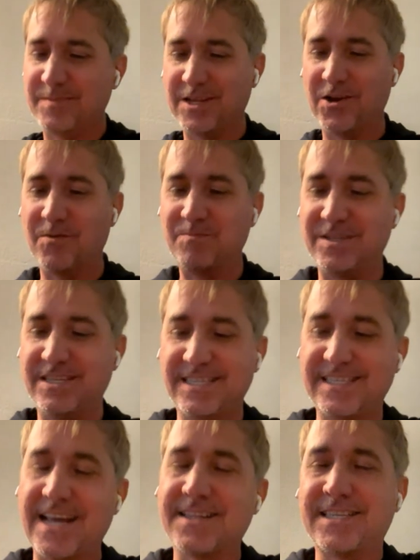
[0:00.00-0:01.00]
you know
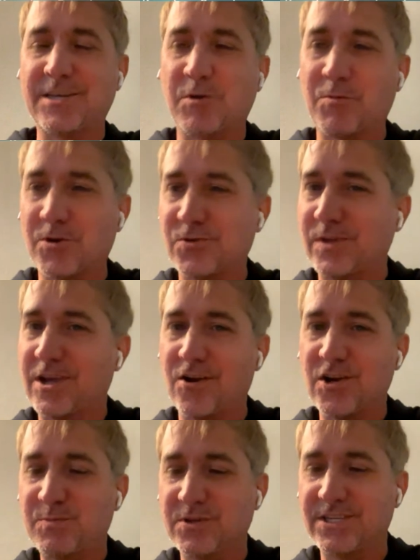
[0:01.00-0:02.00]
sets that we worked really
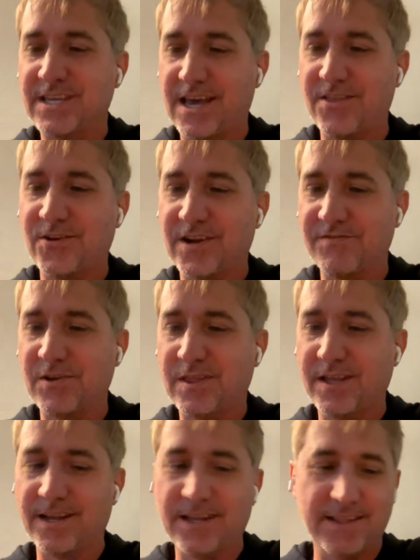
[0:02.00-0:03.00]
hard to put together and
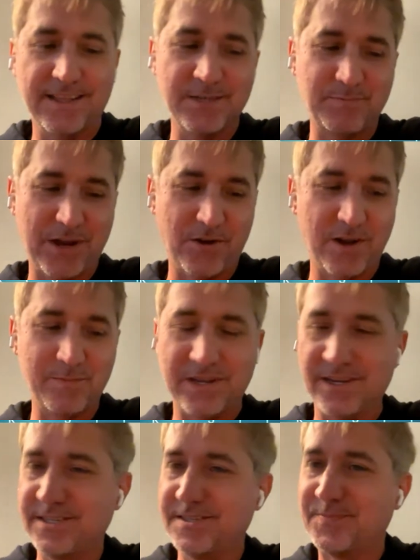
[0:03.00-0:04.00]
everything in this period
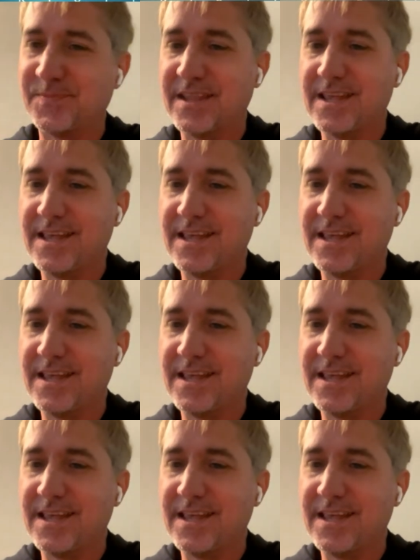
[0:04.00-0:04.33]
piece.